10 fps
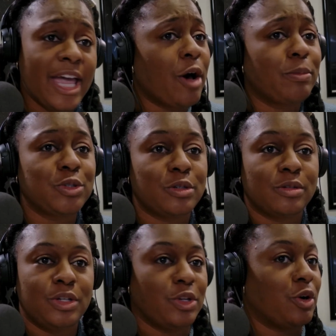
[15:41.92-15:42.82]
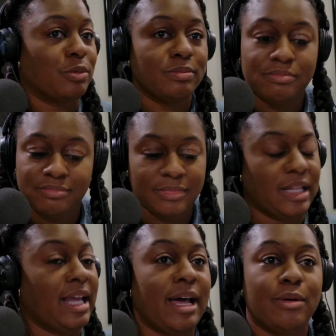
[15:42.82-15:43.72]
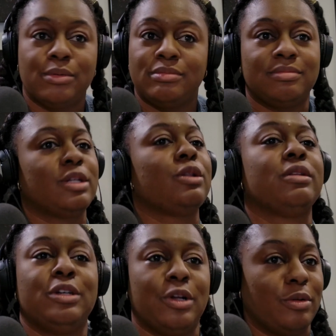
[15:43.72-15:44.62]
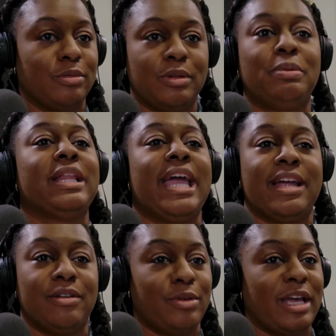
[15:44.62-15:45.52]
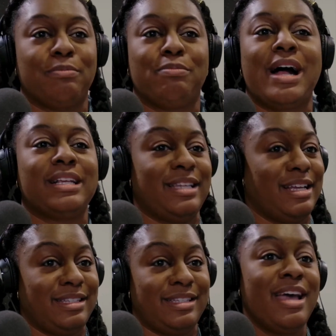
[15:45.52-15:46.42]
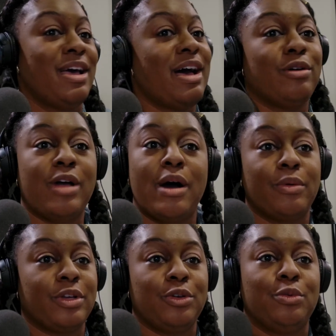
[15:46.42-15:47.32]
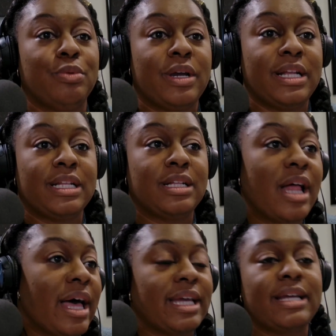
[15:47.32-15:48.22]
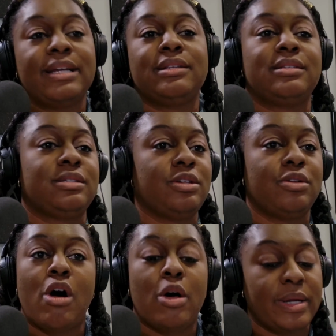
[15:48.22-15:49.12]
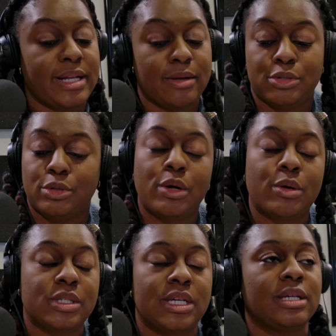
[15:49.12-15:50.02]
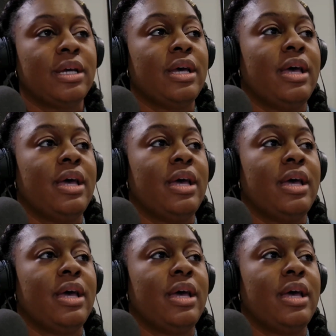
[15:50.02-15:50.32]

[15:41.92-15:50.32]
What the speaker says: I helped her, lay out the plan, the process. How are you bringing in clients, all the way down to closing.